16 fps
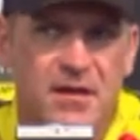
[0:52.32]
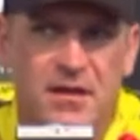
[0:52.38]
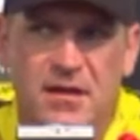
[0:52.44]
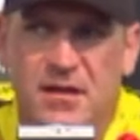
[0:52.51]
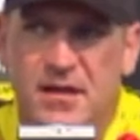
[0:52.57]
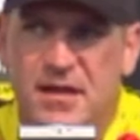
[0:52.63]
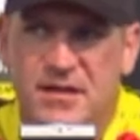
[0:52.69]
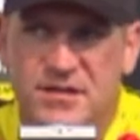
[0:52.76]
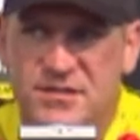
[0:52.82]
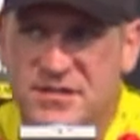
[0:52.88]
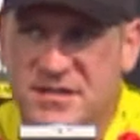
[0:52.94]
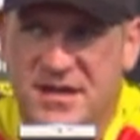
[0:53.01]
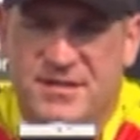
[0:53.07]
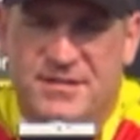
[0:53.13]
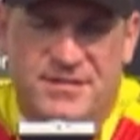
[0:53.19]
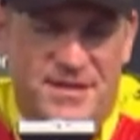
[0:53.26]
Yeah, just
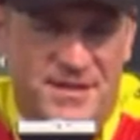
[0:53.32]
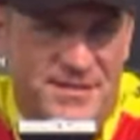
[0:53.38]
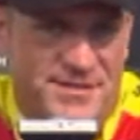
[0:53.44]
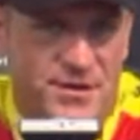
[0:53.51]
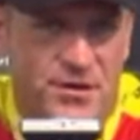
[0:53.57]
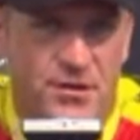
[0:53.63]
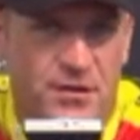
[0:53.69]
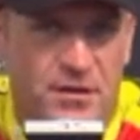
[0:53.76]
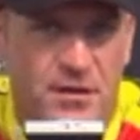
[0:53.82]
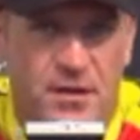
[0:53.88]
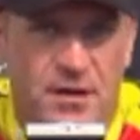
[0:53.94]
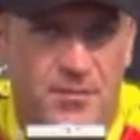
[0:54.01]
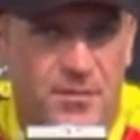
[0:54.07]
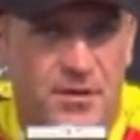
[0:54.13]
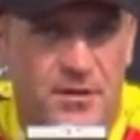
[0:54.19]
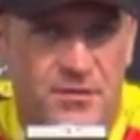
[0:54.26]
got to stay solid.
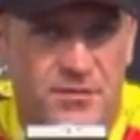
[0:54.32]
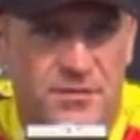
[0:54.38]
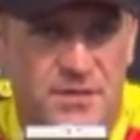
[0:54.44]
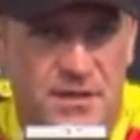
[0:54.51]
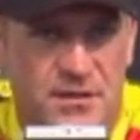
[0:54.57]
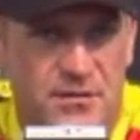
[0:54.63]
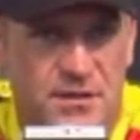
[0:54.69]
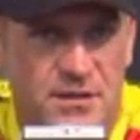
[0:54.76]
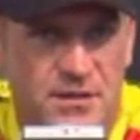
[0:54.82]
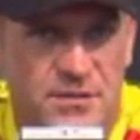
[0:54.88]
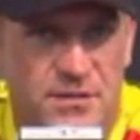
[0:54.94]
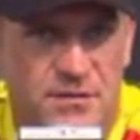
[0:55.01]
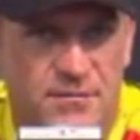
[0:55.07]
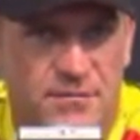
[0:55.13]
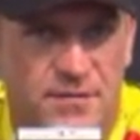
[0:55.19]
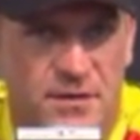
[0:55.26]
I mean, those
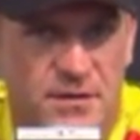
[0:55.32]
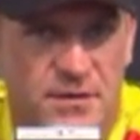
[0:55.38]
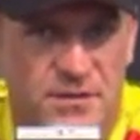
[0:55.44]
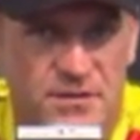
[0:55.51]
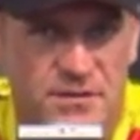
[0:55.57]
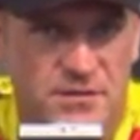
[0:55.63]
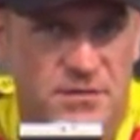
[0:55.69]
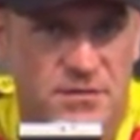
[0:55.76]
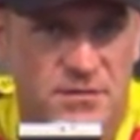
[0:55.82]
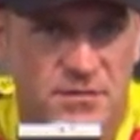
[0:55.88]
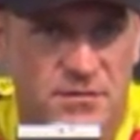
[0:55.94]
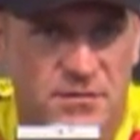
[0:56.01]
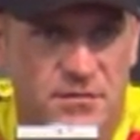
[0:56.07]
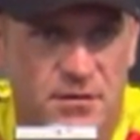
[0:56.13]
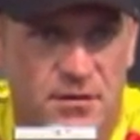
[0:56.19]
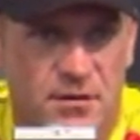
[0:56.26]
single-digit finishes are
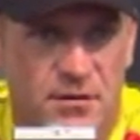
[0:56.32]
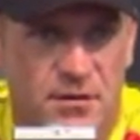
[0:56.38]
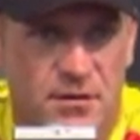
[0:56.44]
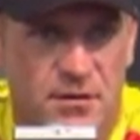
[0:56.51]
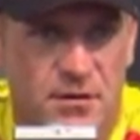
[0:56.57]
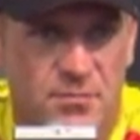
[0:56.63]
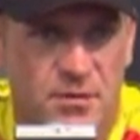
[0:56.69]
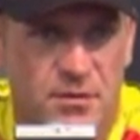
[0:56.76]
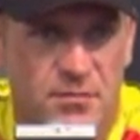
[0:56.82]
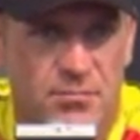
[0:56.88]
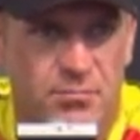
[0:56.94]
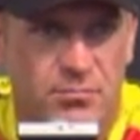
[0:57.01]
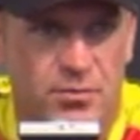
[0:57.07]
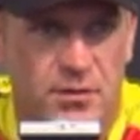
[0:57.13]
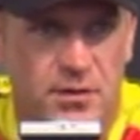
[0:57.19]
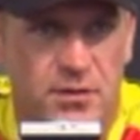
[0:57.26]
going to be
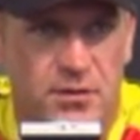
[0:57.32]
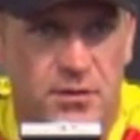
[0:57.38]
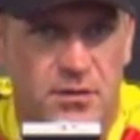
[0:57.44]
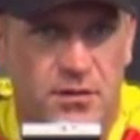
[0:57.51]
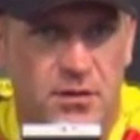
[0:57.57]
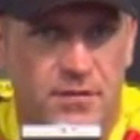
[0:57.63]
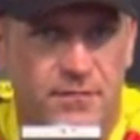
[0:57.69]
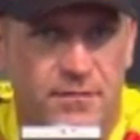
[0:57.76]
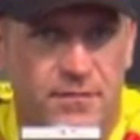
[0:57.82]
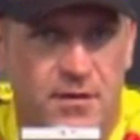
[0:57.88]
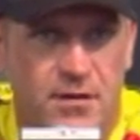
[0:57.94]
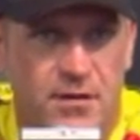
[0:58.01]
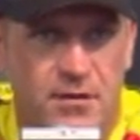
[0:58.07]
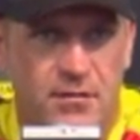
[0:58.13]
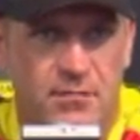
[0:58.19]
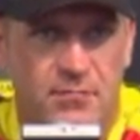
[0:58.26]
plenty good enough.
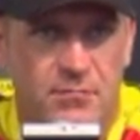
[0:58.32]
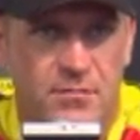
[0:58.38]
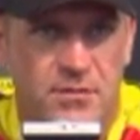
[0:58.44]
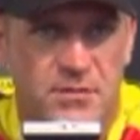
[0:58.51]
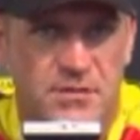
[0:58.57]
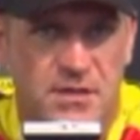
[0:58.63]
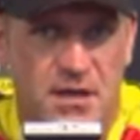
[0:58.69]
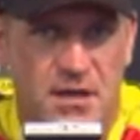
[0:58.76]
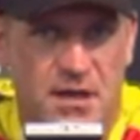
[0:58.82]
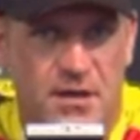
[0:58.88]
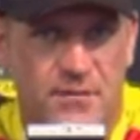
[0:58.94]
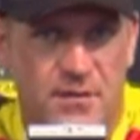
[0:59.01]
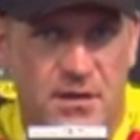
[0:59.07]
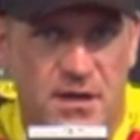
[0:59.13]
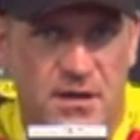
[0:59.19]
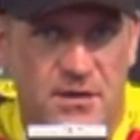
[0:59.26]
You just can't have
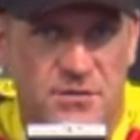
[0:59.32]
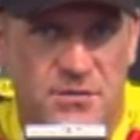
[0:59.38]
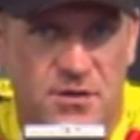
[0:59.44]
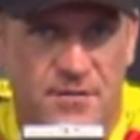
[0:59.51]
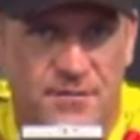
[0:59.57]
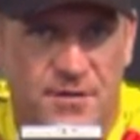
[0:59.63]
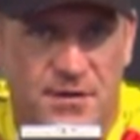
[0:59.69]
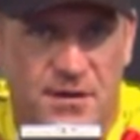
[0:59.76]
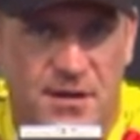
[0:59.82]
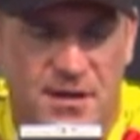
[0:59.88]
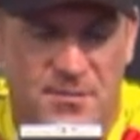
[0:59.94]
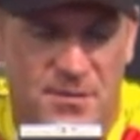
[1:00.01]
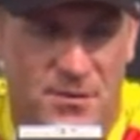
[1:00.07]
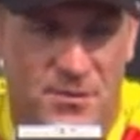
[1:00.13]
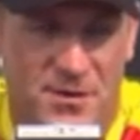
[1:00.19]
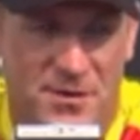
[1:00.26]
a catastrophic day. I
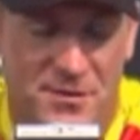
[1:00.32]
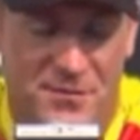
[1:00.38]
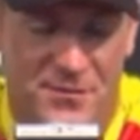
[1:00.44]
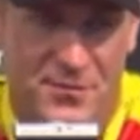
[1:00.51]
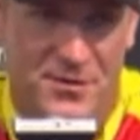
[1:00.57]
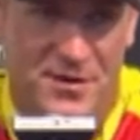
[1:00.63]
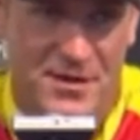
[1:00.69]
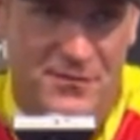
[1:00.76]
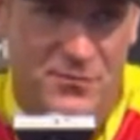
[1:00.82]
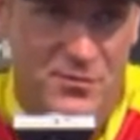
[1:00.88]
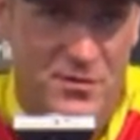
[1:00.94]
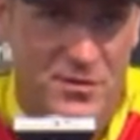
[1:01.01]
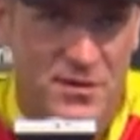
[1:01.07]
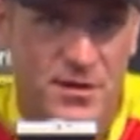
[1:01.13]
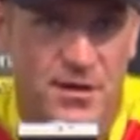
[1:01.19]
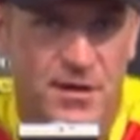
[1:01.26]
mean, we can afford to have
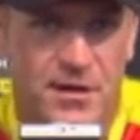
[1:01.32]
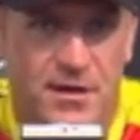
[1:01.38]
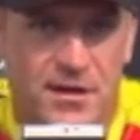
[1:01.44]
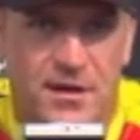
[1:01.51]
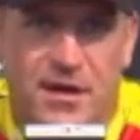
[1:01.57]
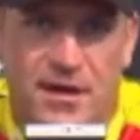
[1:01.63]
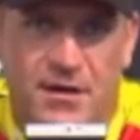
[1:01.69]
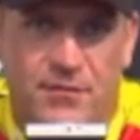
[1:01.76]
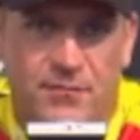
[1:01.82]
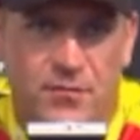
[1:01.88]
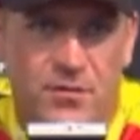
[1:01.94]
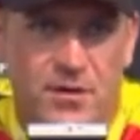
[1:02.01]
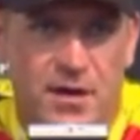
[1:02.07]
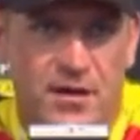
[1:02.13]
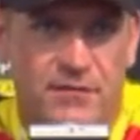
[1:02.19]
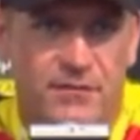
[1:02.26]
one. Can't
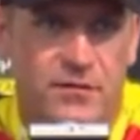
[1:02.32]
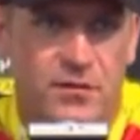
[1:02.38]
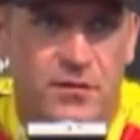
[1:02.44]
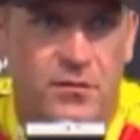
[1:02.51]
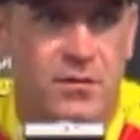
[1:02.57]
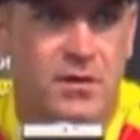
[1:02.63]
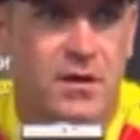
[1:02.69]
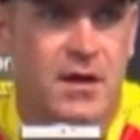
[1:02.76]
afford to have two.